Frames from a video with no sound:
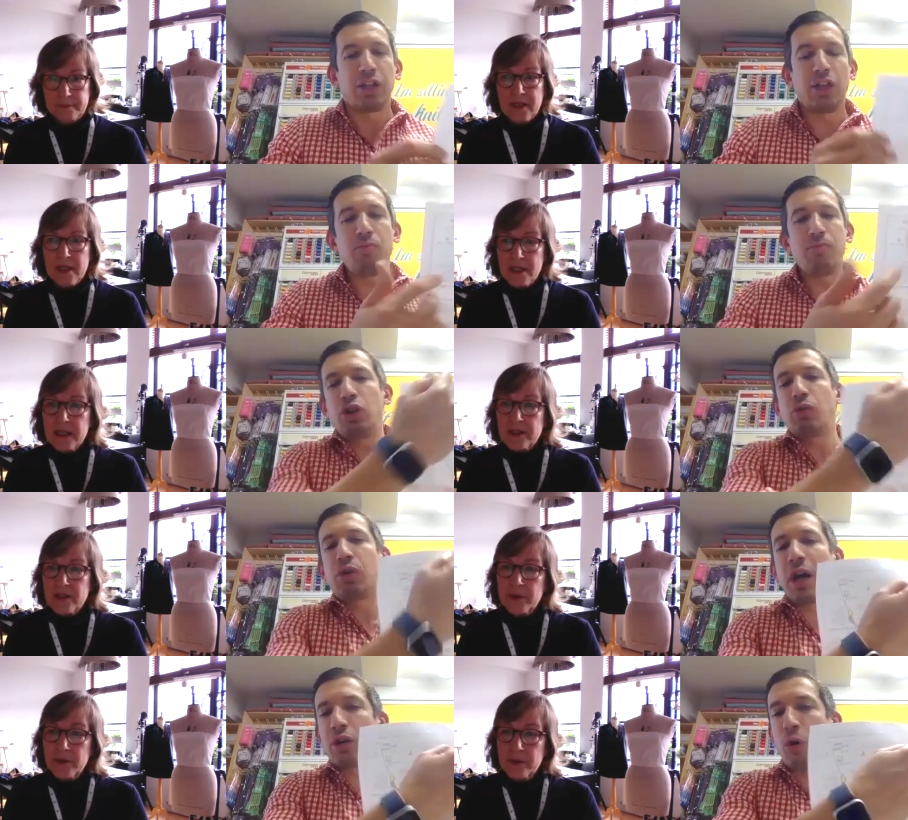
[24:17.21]
Speaker 1: You you
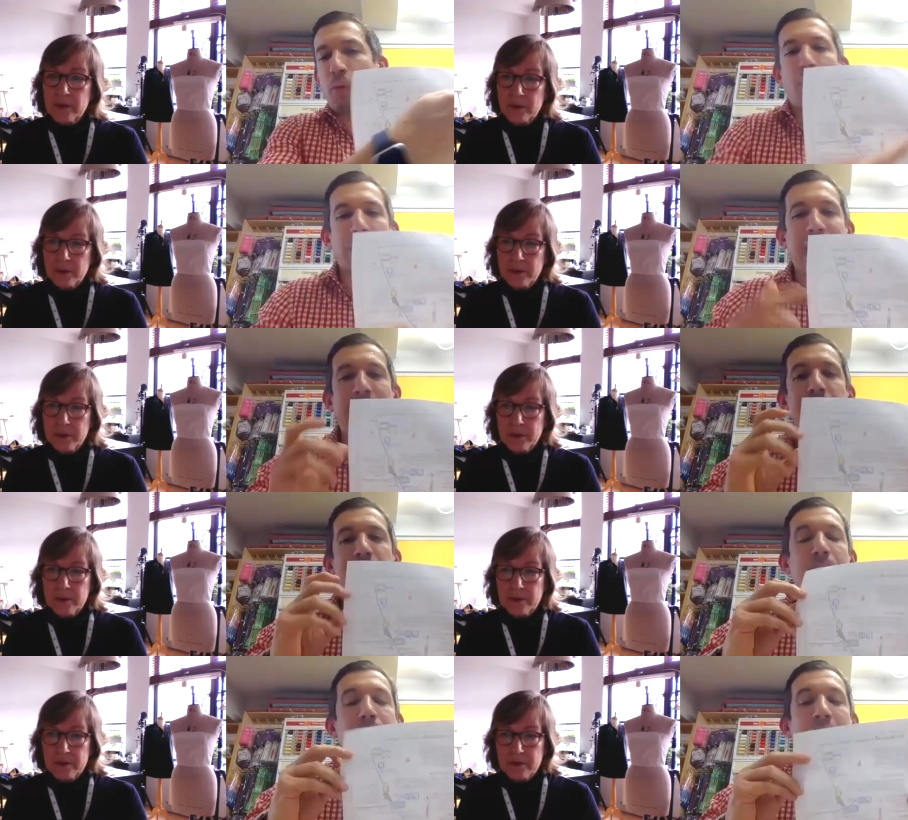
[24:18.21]
cut your pocket out
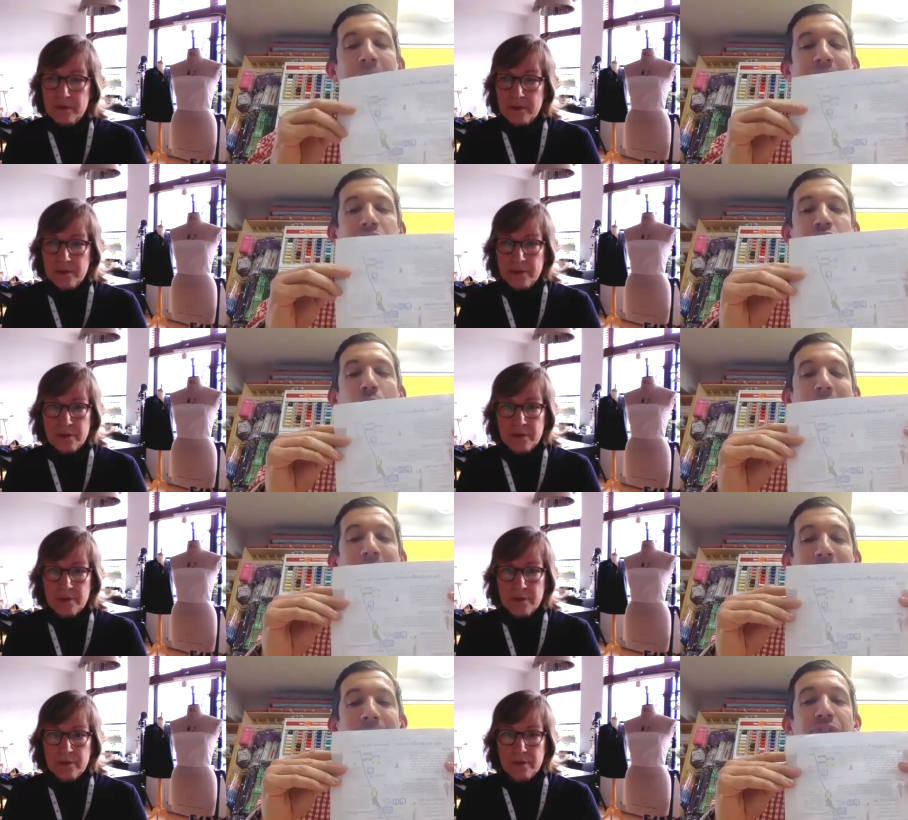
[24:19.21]
to, and you
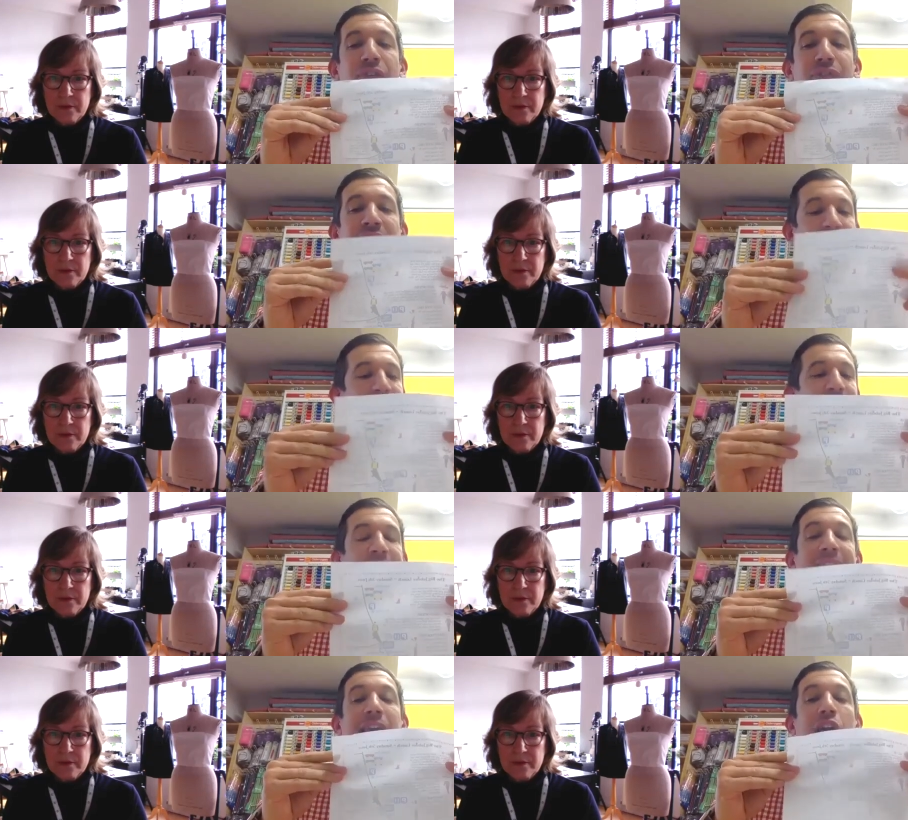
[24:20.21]
have the
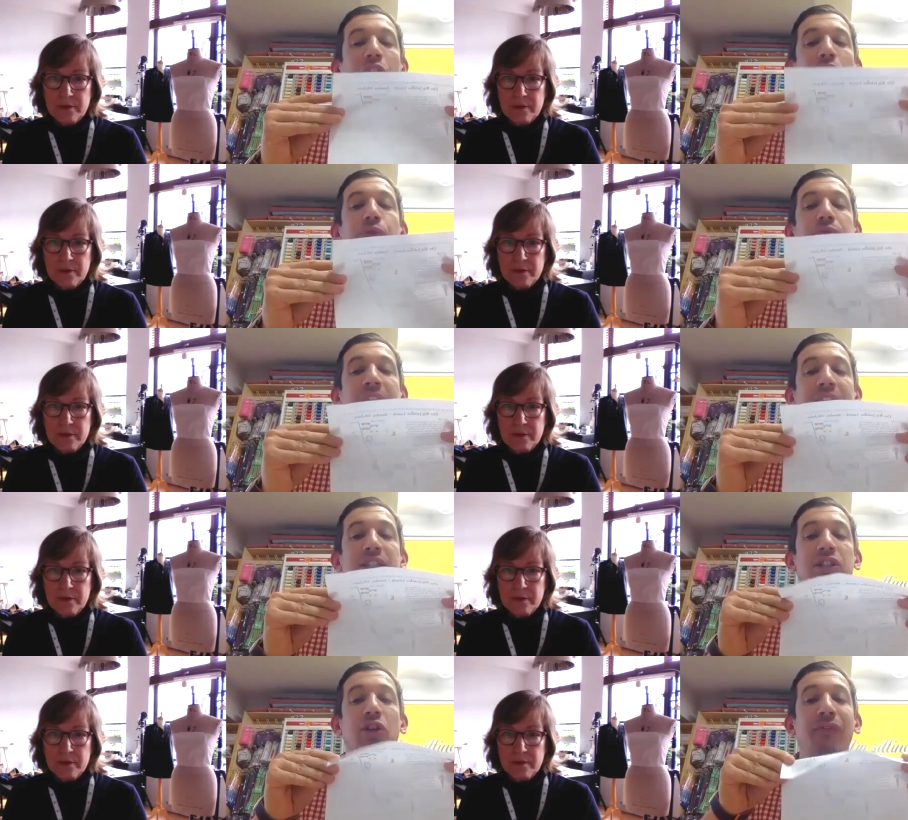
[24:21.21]
facing included
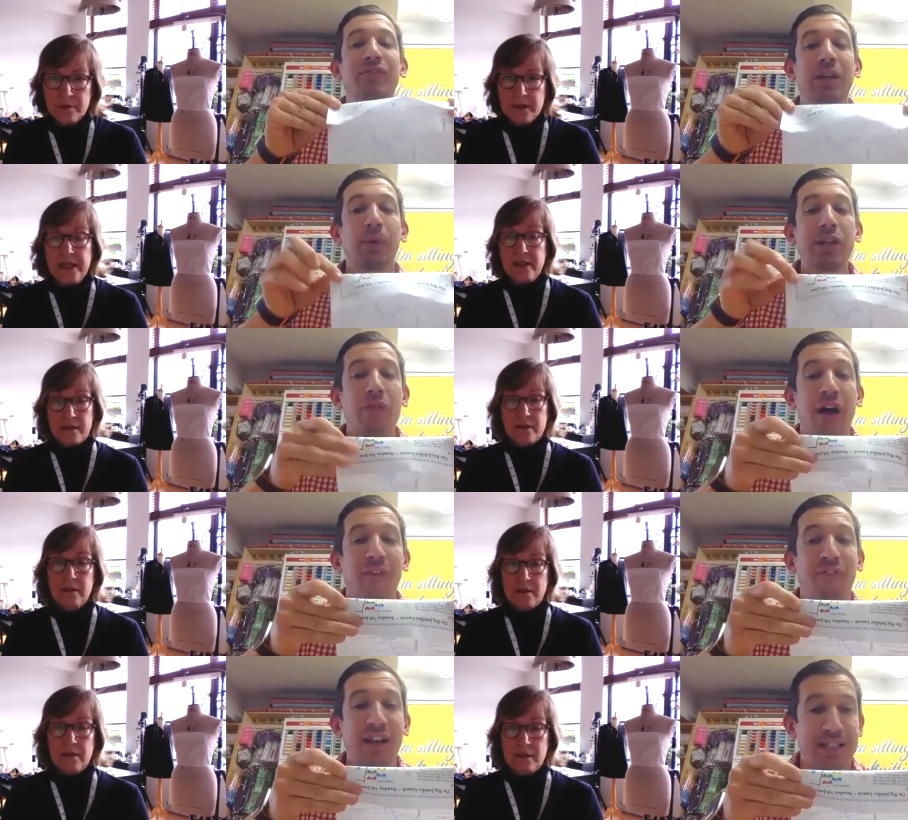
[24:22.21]
because obviously we know that
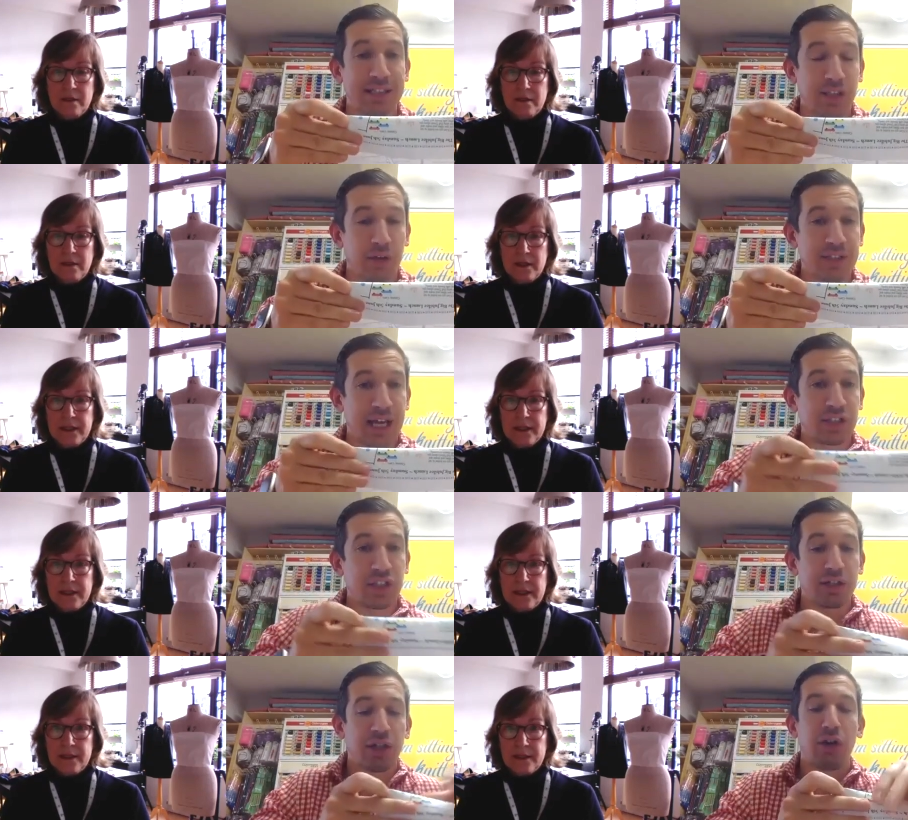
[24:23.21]
face is going to get
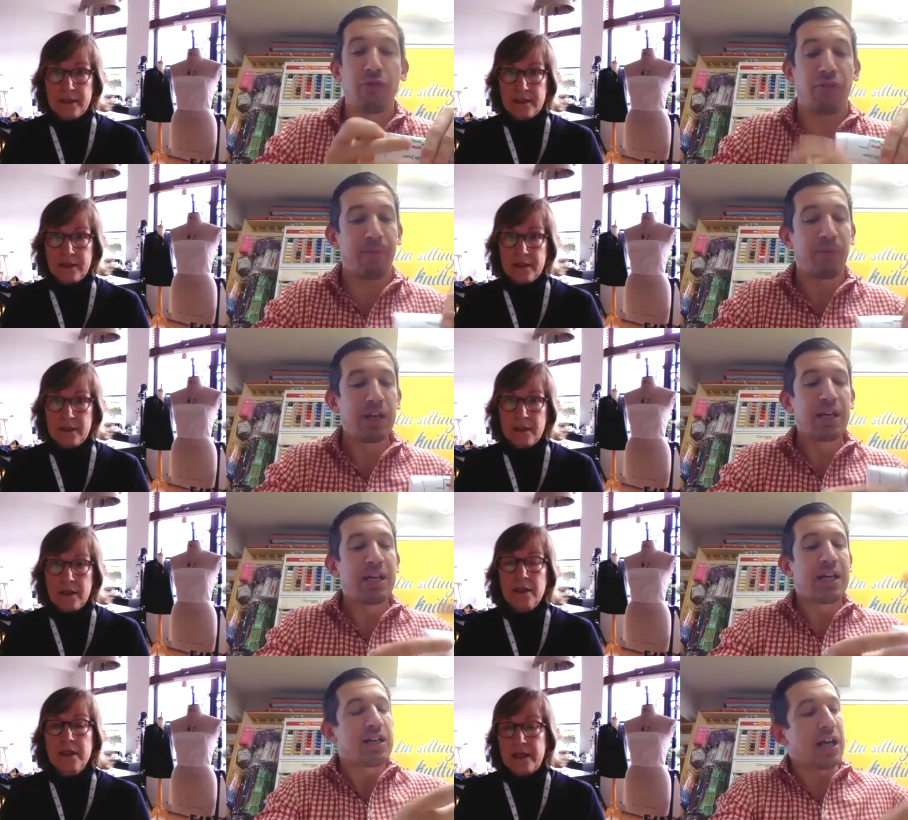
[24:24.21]
turned over.
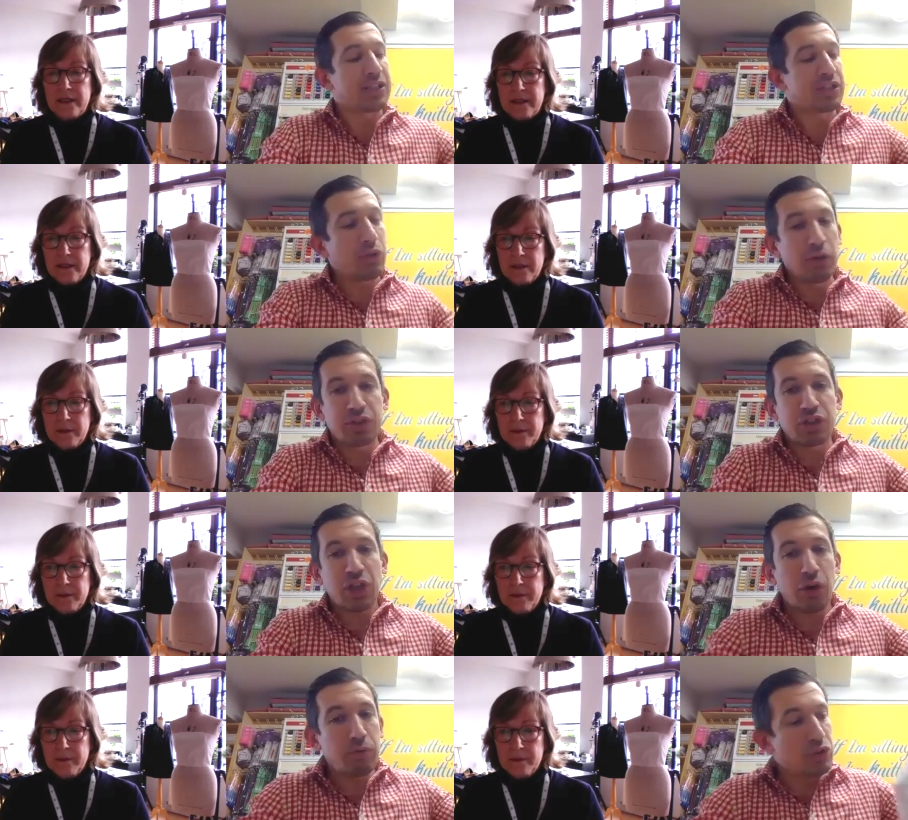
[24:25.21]
Yes. So you
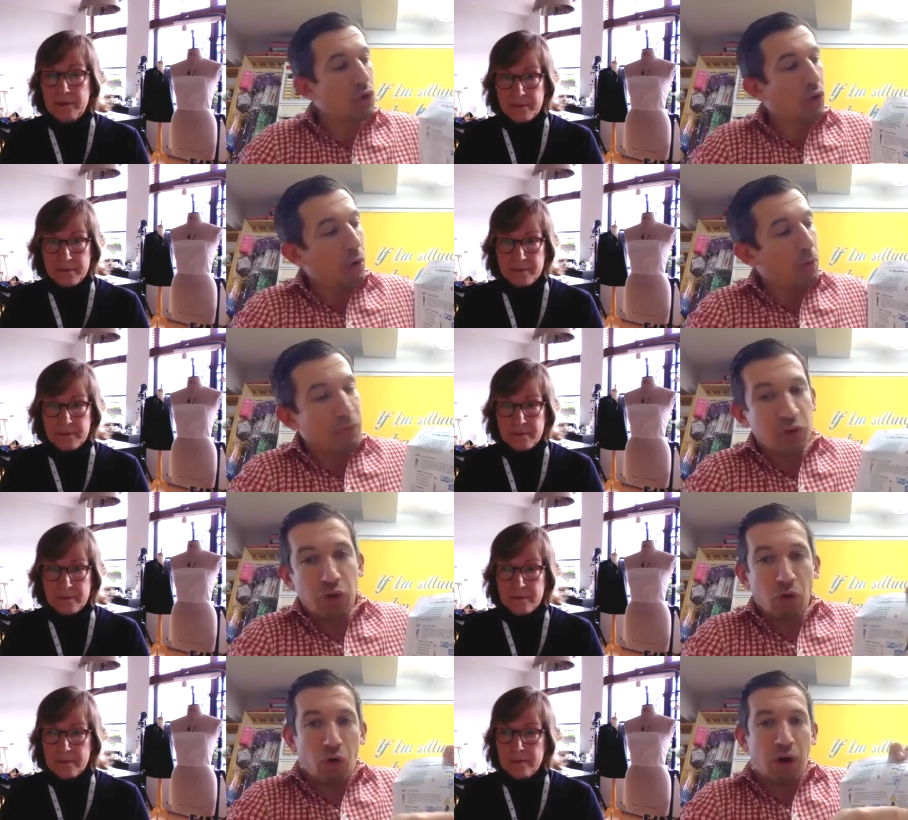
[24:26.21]
sewed your
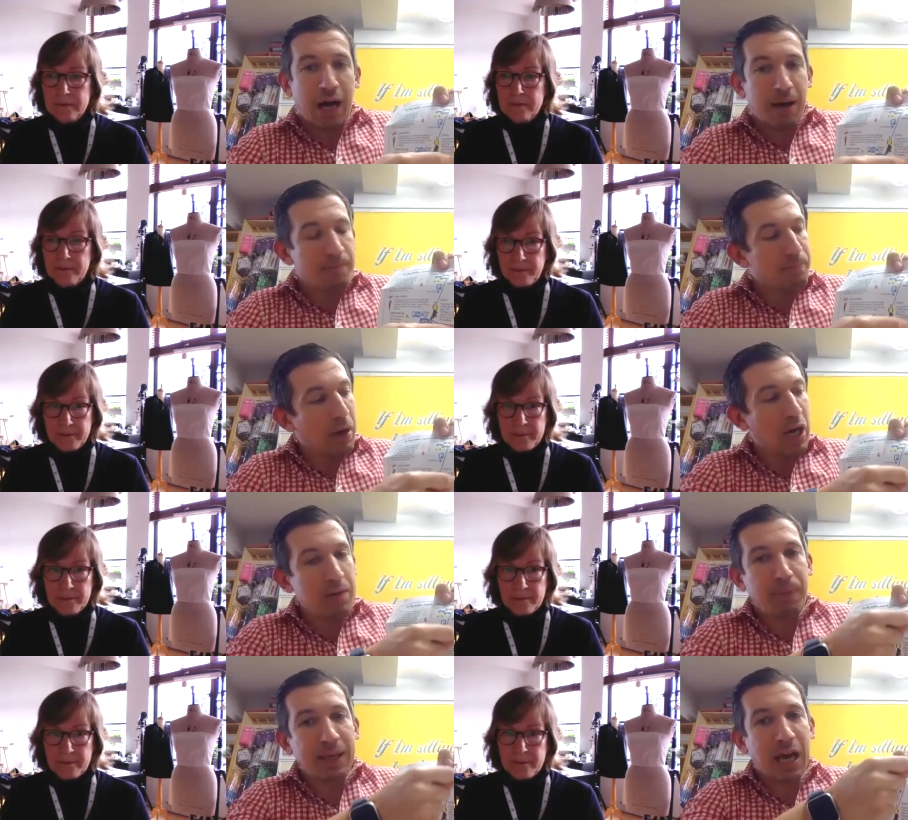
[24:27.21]
your um,
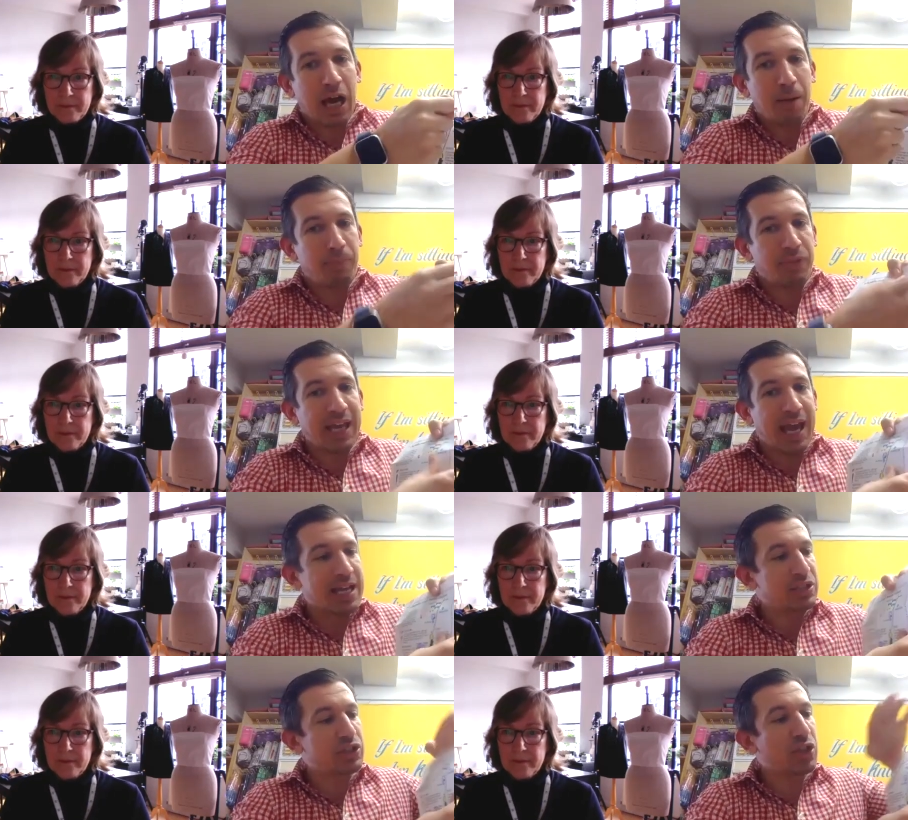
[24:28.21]
piping up the
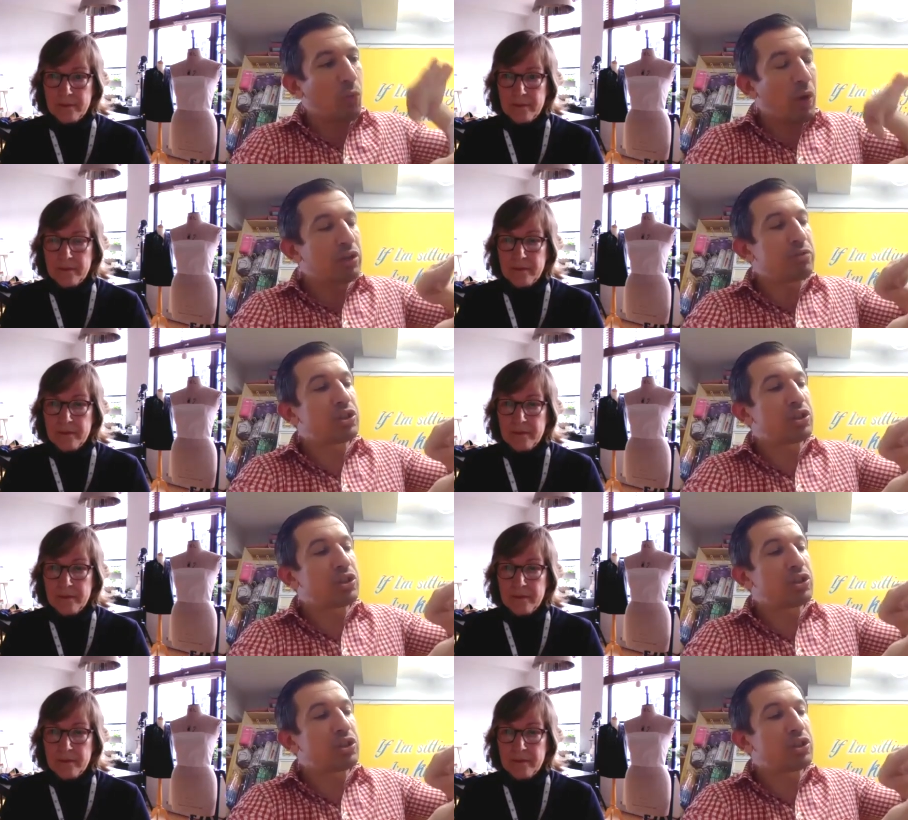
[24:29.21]
edge. So when you